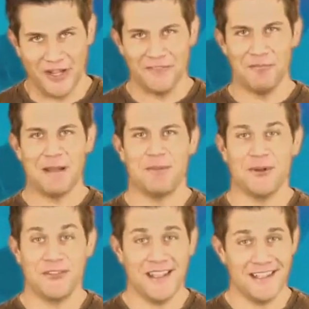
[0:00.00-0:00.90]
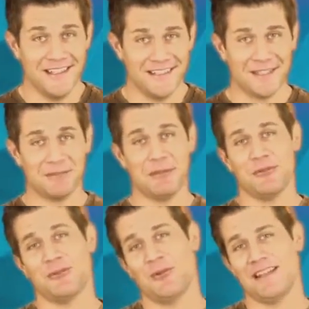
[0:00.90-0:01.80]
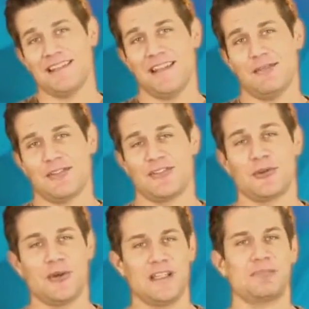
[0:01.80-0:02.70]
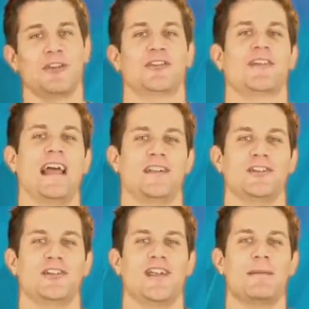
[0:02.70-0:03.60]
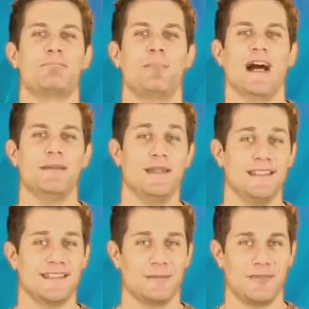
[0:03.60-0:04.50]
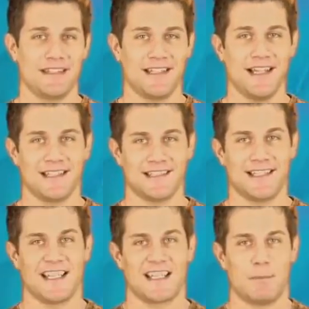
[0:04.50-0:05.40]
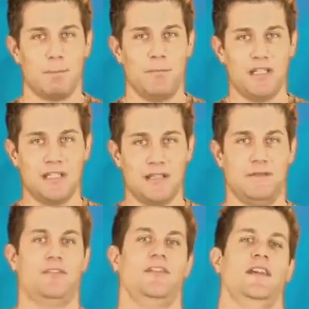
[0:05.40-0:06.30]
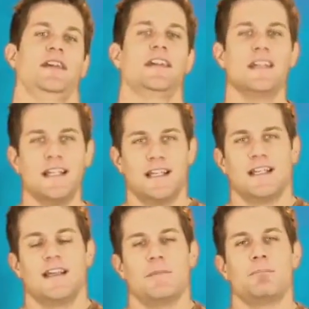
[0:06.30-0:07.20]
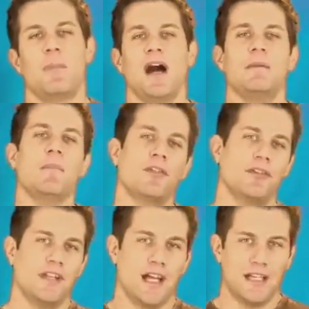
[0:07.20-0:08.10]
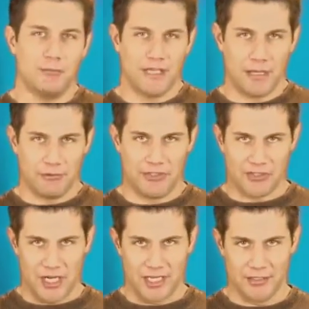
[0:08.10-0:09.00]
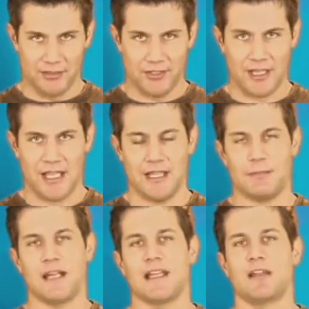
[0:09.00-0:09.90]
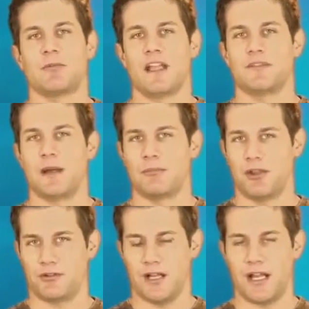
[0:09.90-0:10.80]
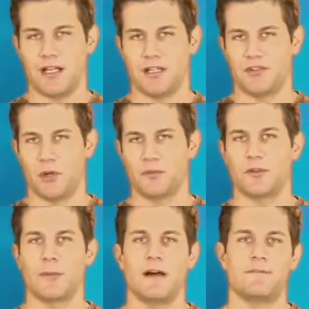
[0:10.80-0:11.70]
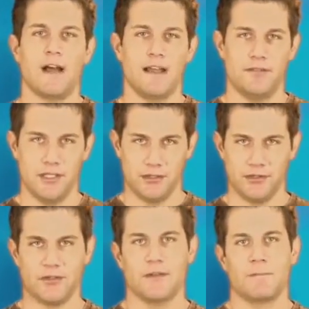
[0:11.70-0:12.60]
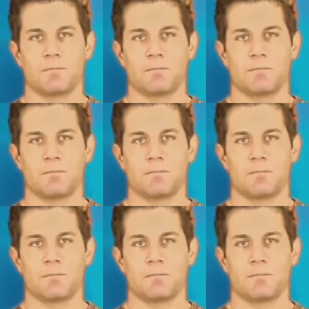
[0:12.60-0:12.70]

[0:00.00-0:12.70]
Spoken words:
off, my birthday is September 27th, so go ahead and mark your calendar and buy me something nice. I like big gifts. My mother died when I was a child, and my dad raised my brother and I on his own for about 5 years.